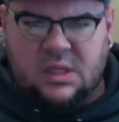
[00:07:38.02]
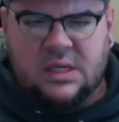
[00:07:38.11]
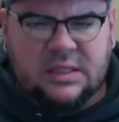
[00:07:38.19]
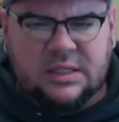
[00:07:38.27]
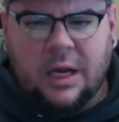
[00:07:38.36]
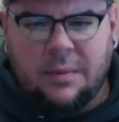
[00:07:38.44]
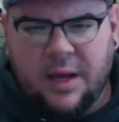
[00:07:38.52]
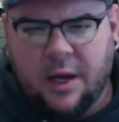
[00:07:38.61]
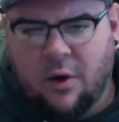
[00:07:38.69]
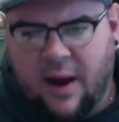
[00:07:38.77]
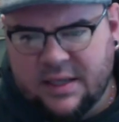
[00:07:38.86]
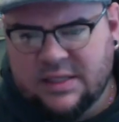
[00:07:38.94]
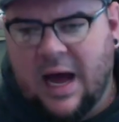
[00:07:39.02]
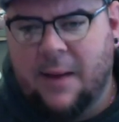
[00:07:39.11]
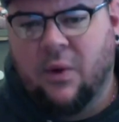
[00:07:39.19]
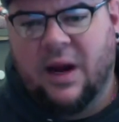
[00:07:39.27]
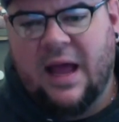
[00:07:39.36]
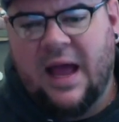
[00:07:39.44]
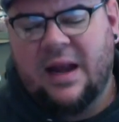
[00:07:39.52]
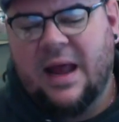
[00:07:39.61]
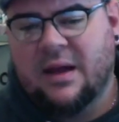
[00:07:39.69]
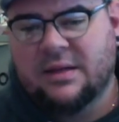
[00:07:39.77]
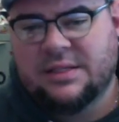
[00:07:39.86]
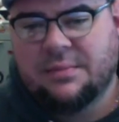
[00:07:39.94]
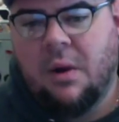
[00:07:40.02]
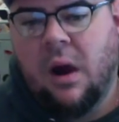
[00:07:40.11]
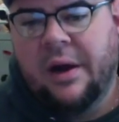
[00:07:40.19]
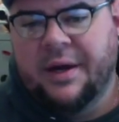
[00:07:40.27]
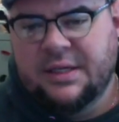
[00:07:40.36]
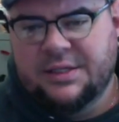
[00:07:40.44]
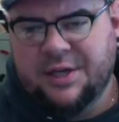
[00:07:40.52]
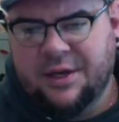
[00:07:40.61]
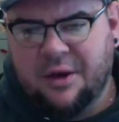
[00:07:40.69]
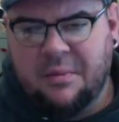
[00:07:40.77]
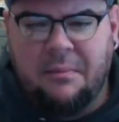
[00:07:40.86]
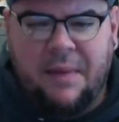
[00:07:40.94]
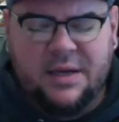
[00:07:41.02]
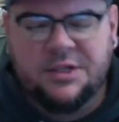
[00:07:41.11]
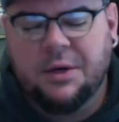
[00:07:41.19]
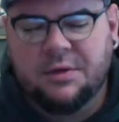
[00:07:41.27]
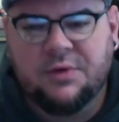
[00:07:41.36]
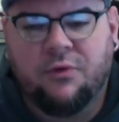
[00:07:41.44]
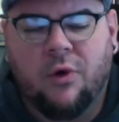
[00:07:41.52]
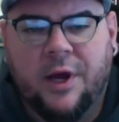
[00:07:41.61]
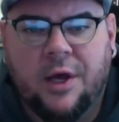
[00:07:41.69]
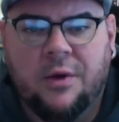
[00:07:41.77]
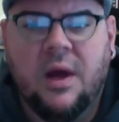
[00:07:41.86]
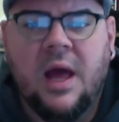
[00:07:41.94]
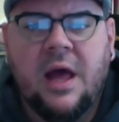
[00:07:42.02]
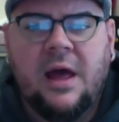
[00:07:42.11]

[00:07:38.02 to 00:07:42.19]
It's going to be a great time. We're going to hand out some senior mementos for you,